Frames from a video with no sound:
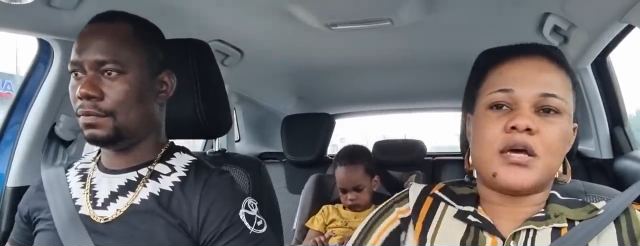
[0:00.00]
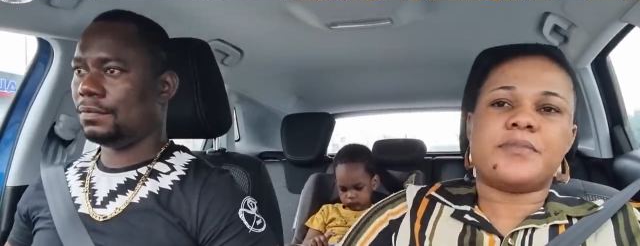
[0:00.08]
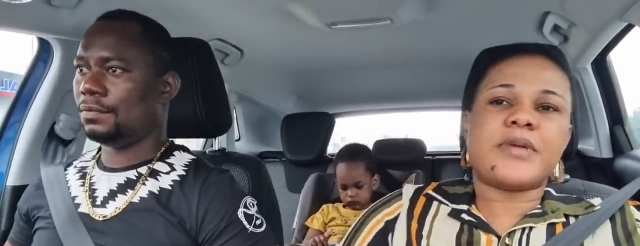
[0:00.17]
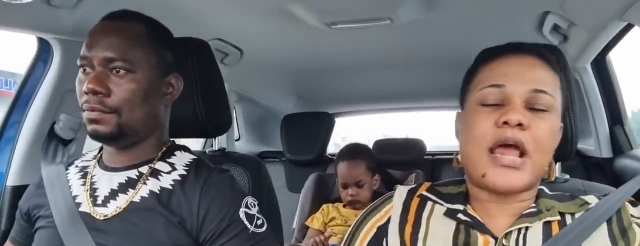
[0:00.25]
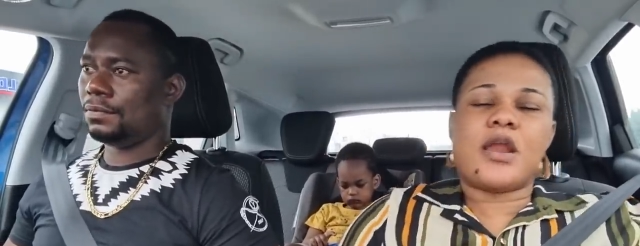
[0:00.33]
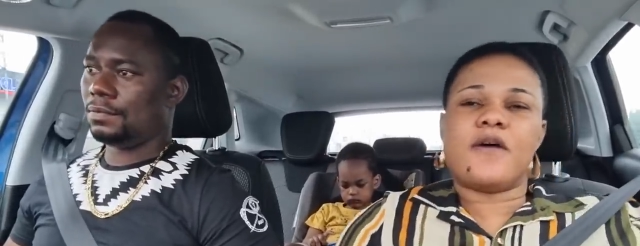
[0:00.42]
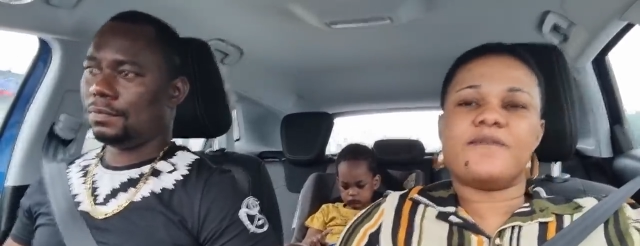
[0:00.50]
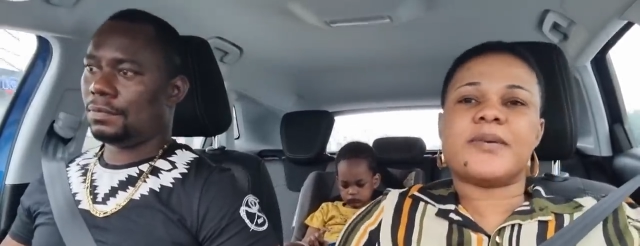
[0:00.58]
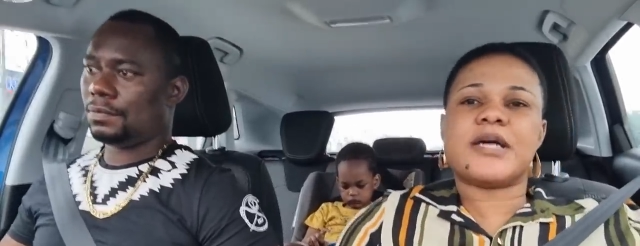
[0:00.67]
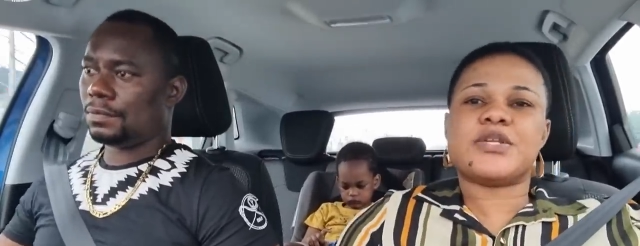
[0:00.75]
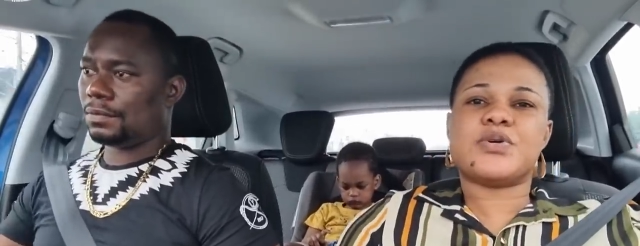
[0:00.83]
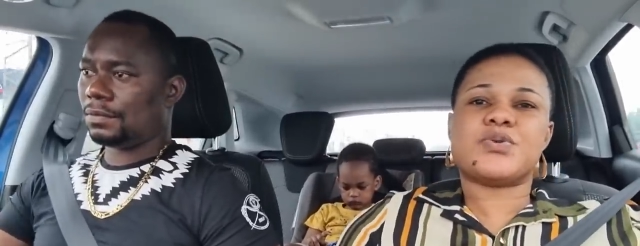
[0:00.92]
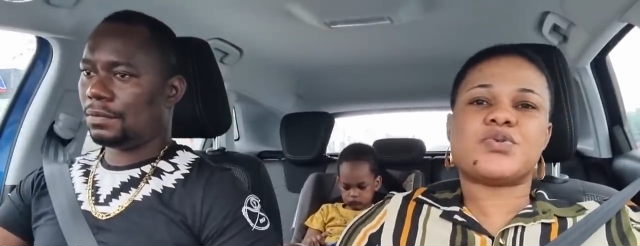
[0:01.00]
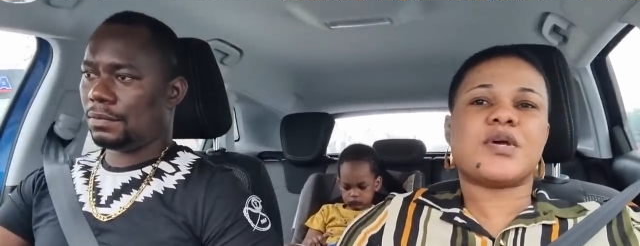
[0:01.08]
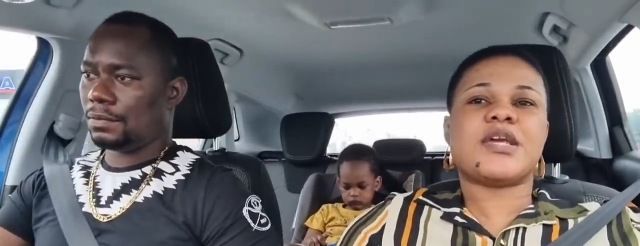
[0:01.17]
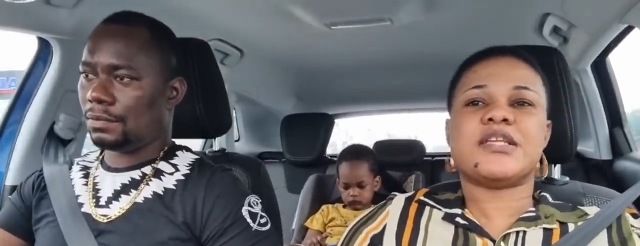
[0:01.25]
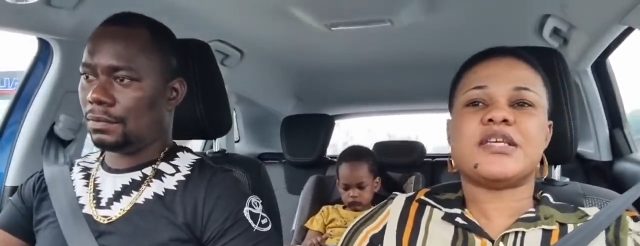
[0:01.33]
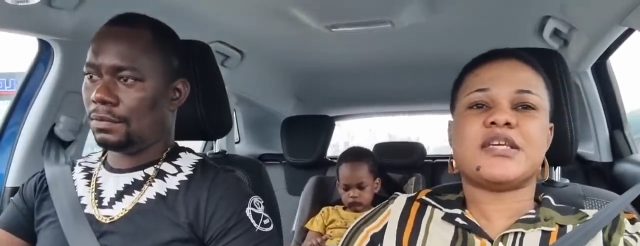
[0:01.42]
Speaker 1: Yeah, I love money. So
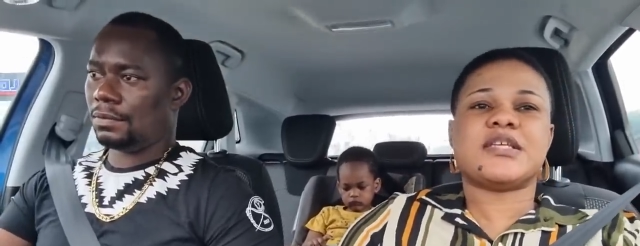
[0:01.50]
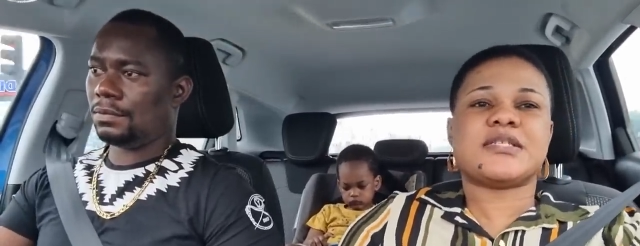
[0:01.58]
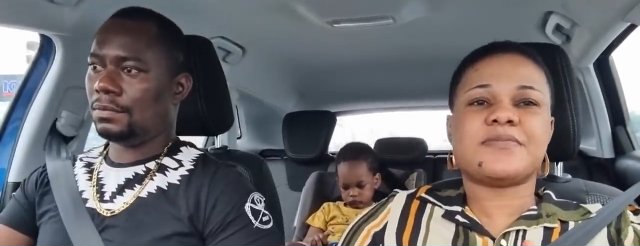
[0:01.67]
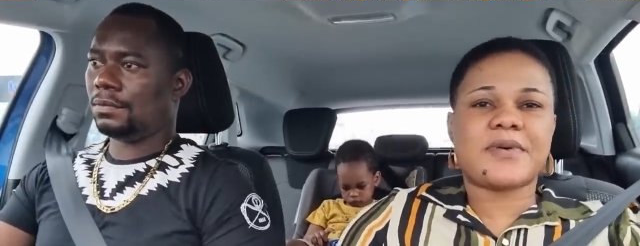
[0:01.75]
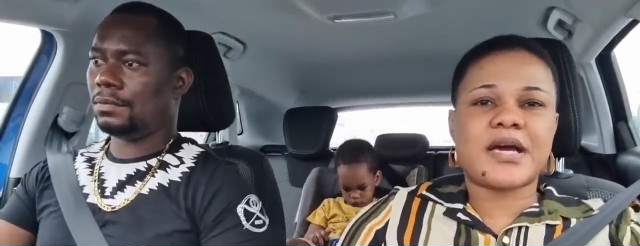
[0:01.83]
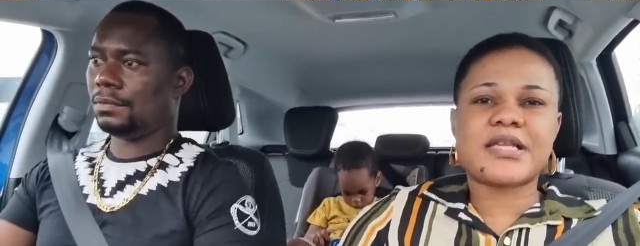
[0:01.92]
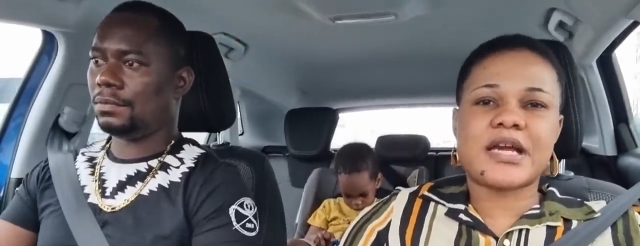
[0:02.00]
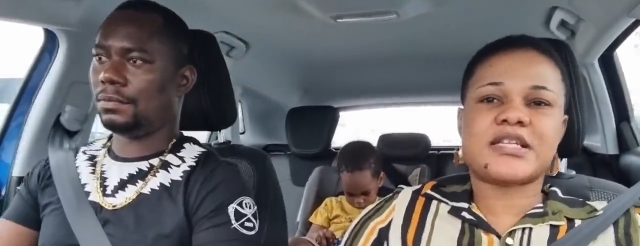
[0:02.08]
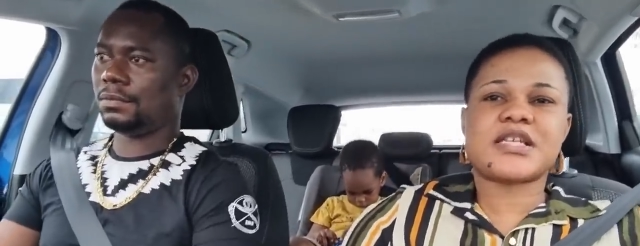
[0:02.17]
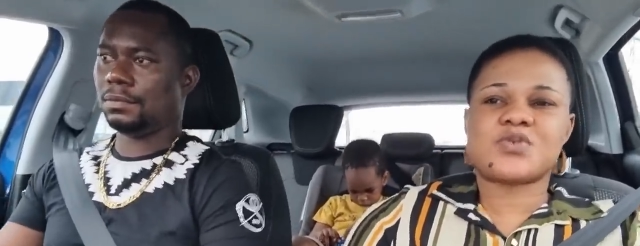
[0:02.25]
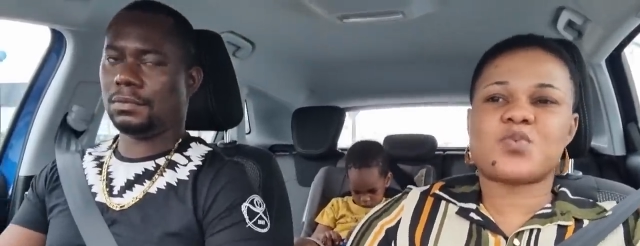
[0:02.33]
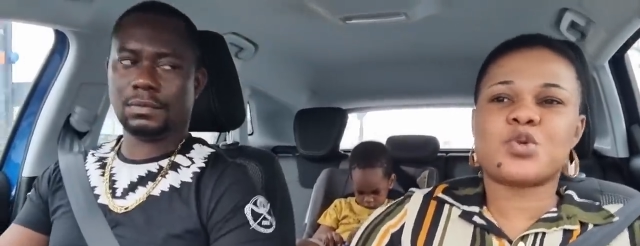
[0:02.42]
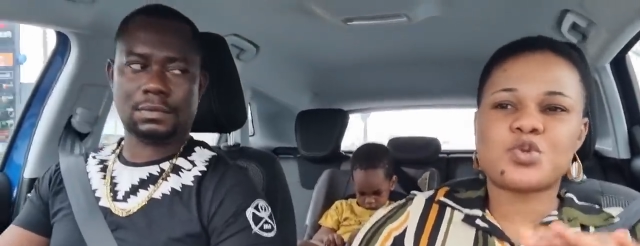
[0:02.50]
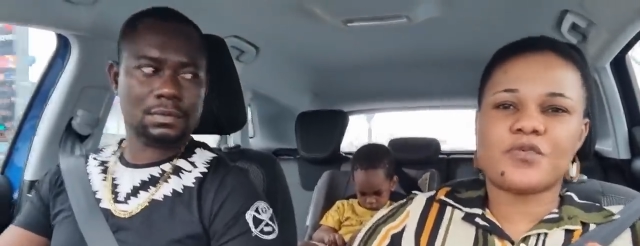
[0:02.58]
any easy money, I just want